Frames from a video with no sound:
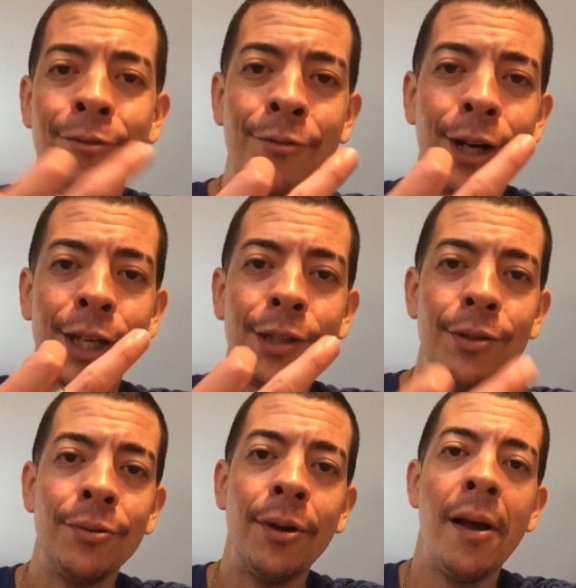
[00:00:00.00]
Fuck.
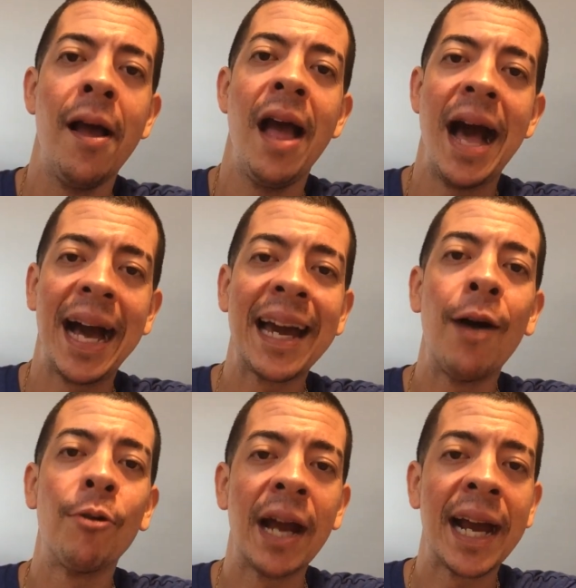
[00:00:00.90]
I
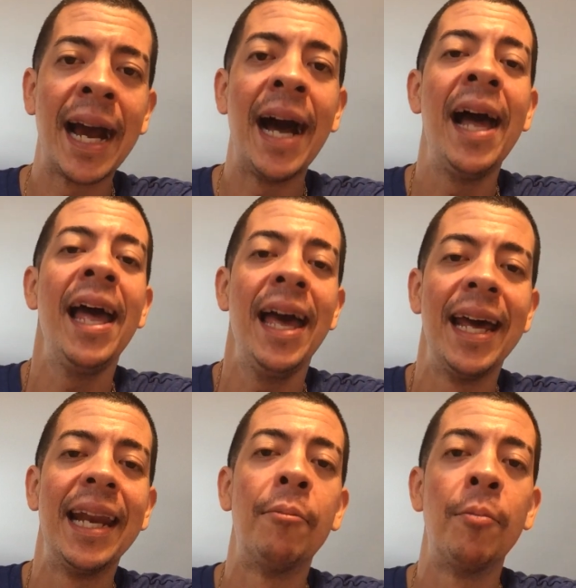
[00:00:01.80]
got what I got
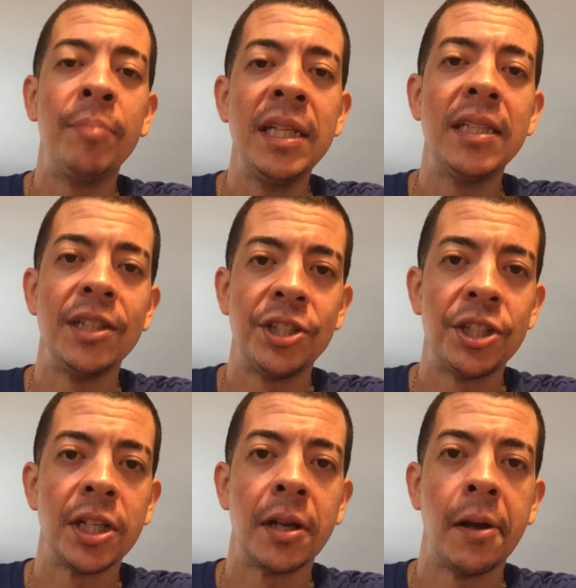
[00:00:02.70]
and I'm gonna beat this
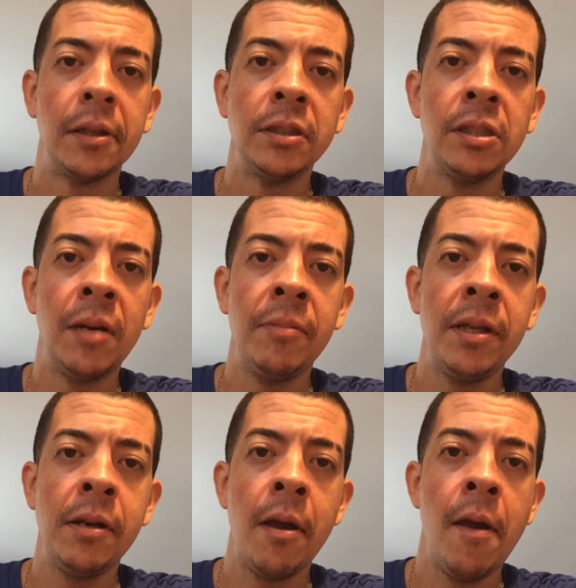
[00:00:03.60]
shit. You know what I
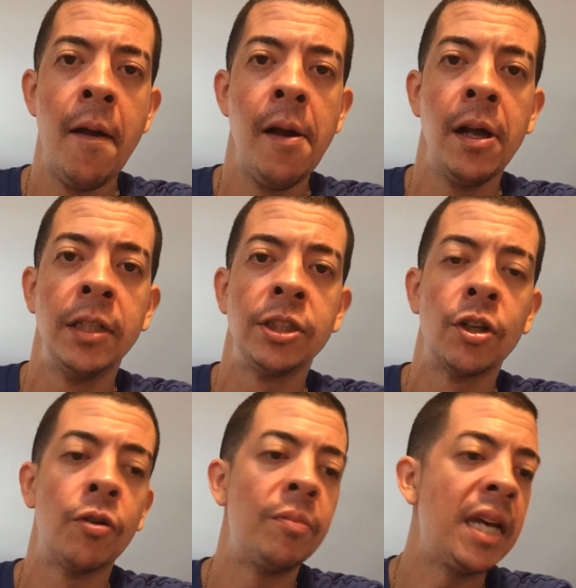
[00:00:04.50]
mean?
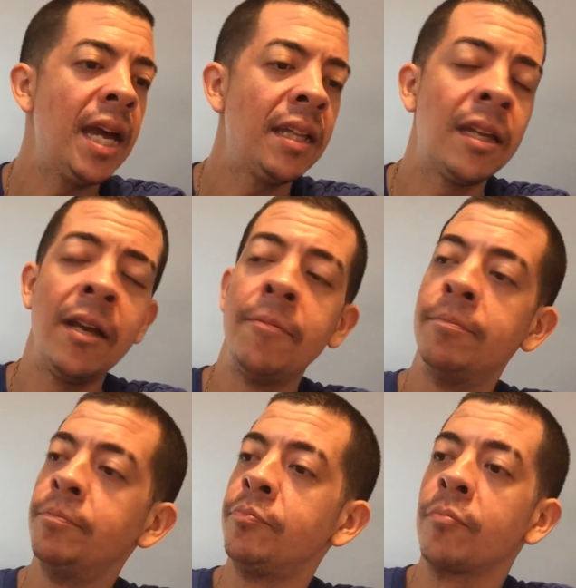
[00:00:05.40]
So mi gente, this
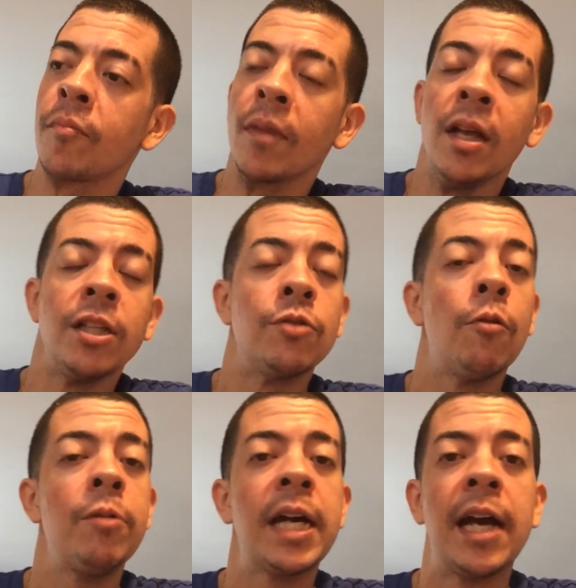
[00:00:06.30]
is
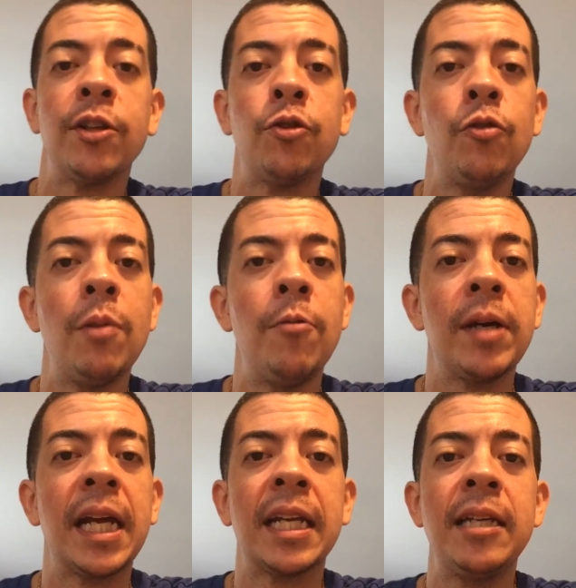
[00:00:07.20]
what we gotta do, man. We
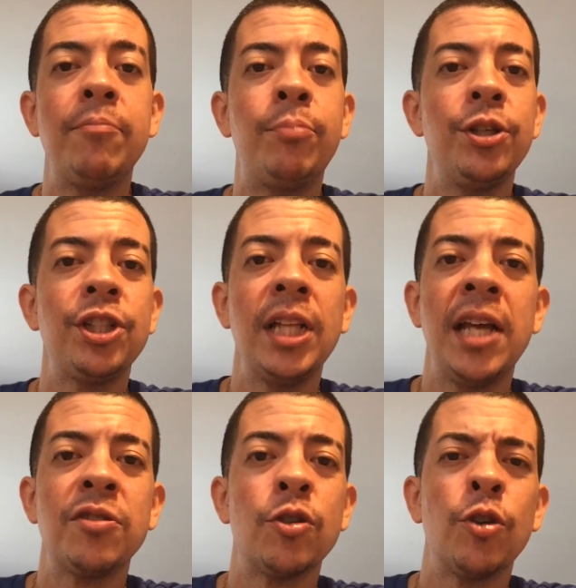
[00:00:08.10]
gotta keep pushing
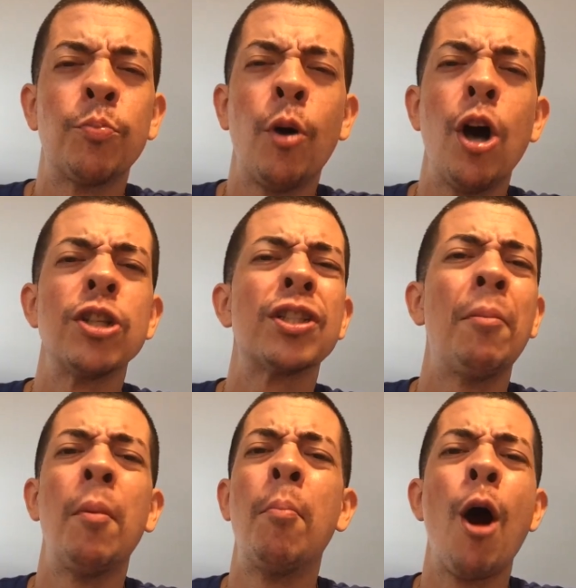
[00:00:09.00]
that the bars.
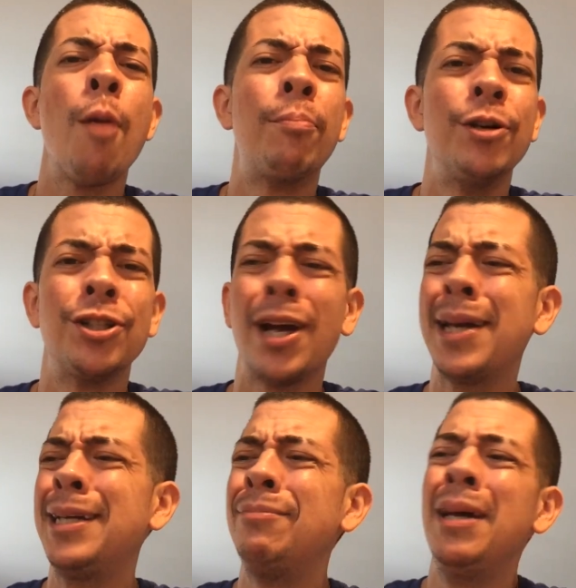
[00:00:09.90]
I'm a bar pusher. I
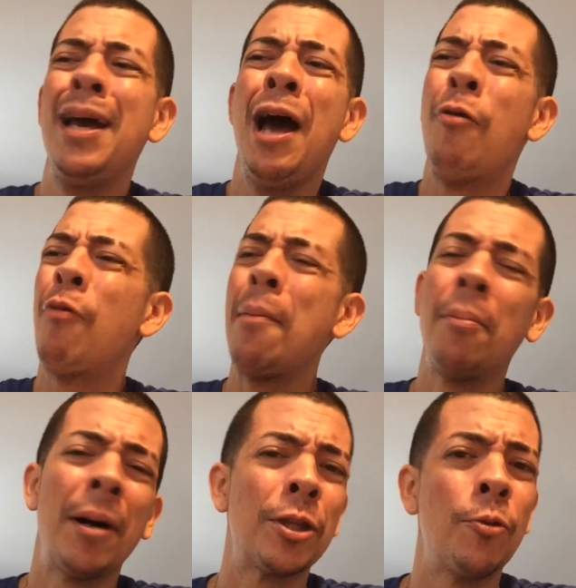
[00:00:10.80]
keep wipe
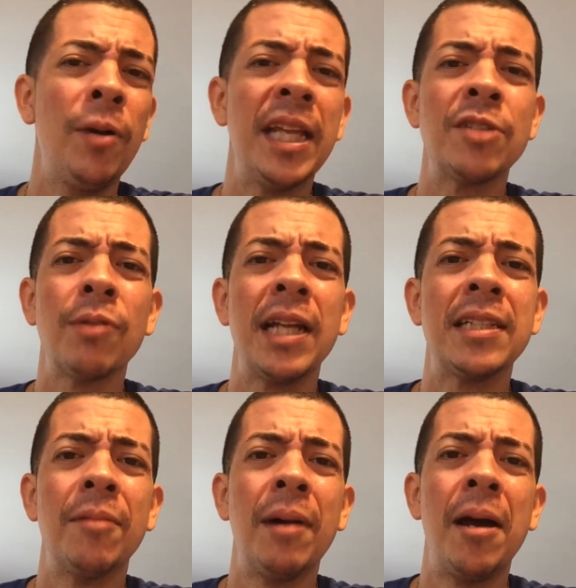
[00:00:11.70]
them out the way. That's what I
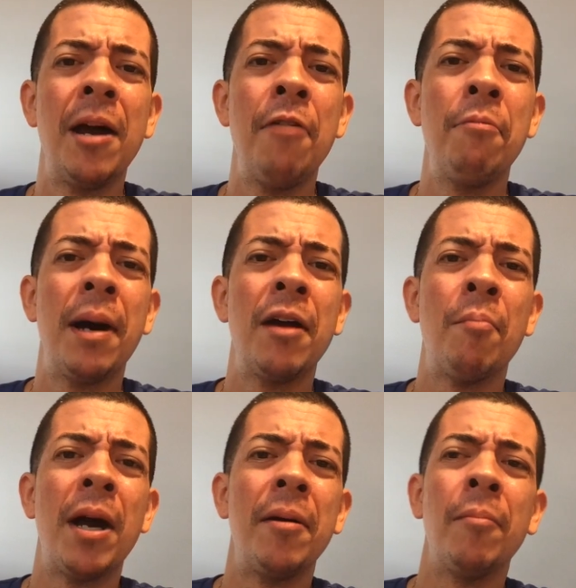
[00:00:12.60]
tell my everybody on
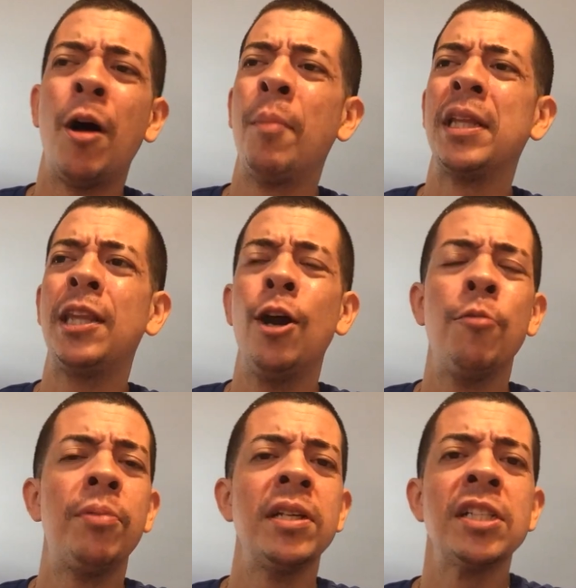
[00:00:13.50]
my on my
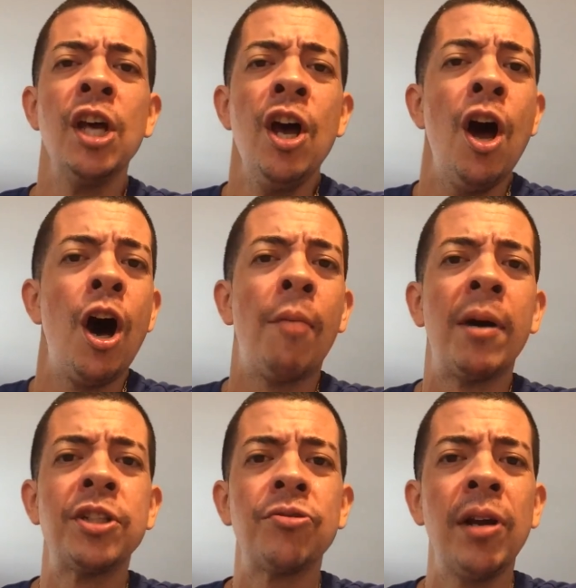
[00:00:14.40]
therapist, on
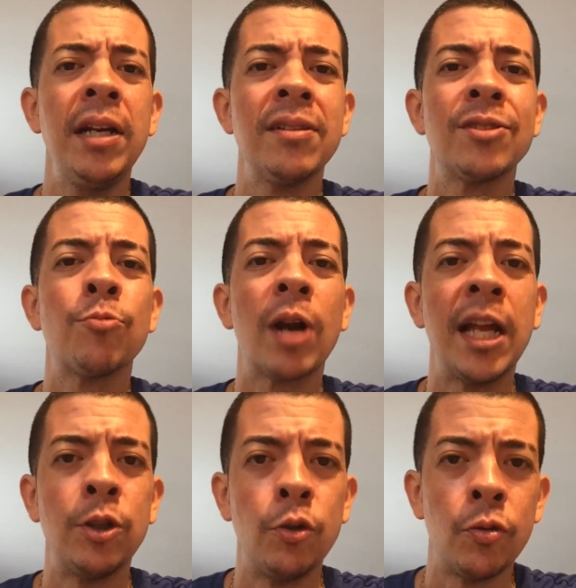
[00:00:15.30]
my trainers is what I
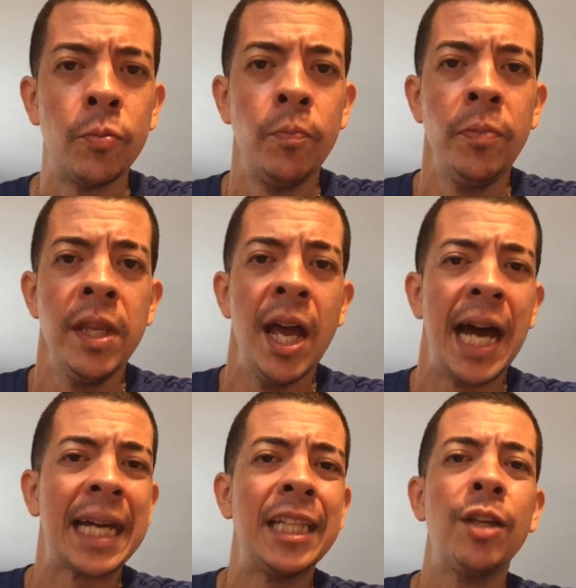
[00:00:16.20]
do.
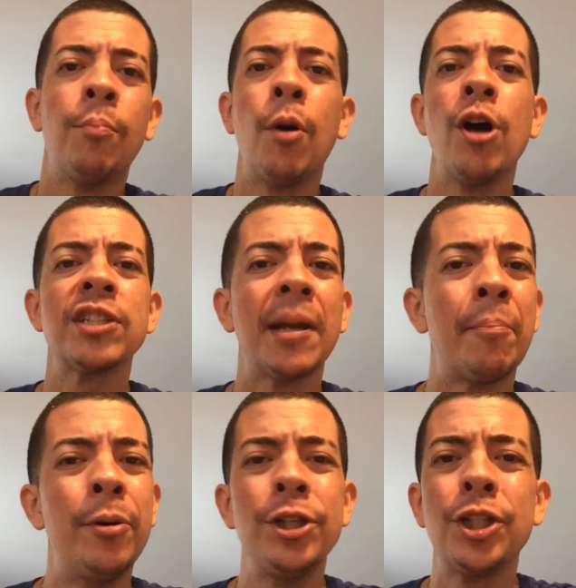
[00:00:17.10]
I get the bars, I
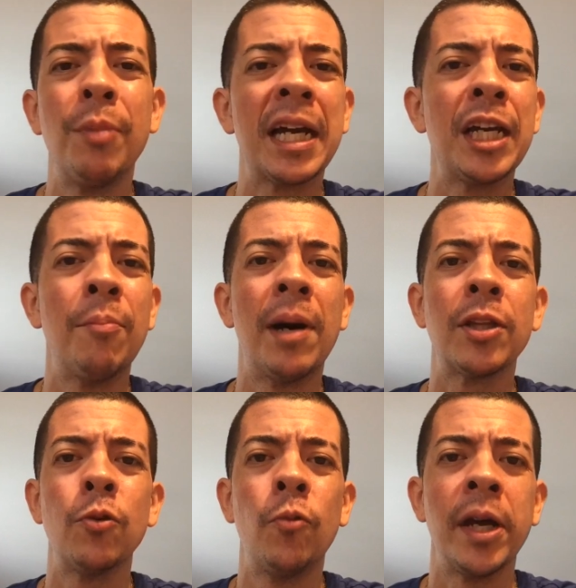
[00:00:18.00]
push them, I get them
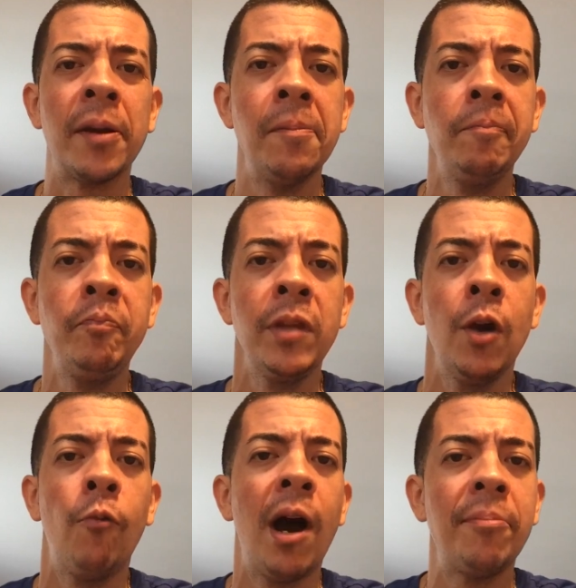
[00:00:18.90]
out the way.
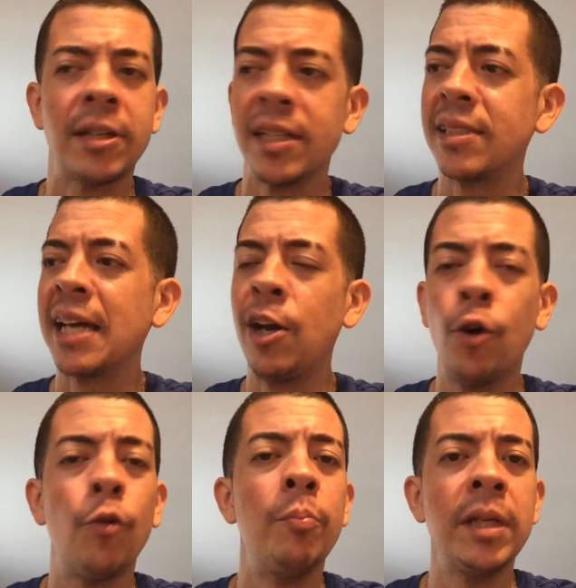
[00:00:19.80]
Why? Because I
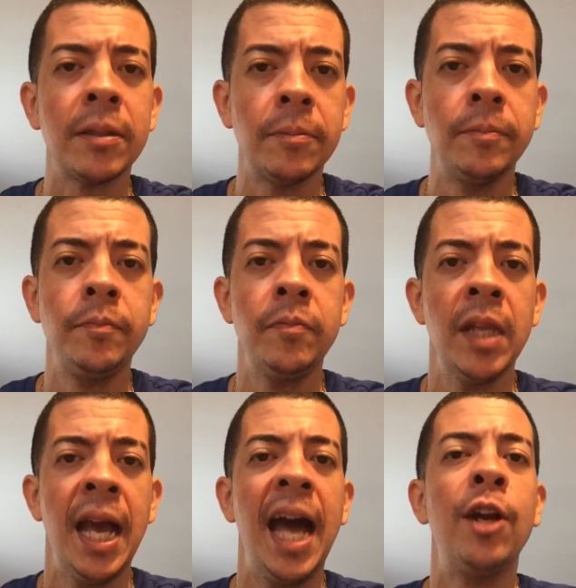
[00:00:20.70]
know me.
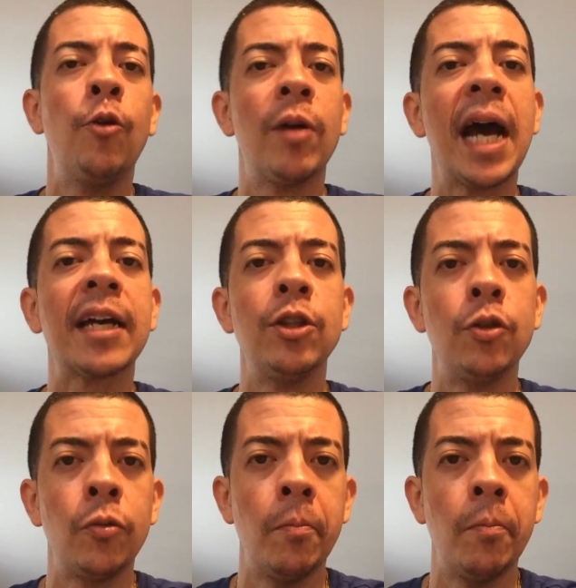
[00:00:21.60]
I know what I can do.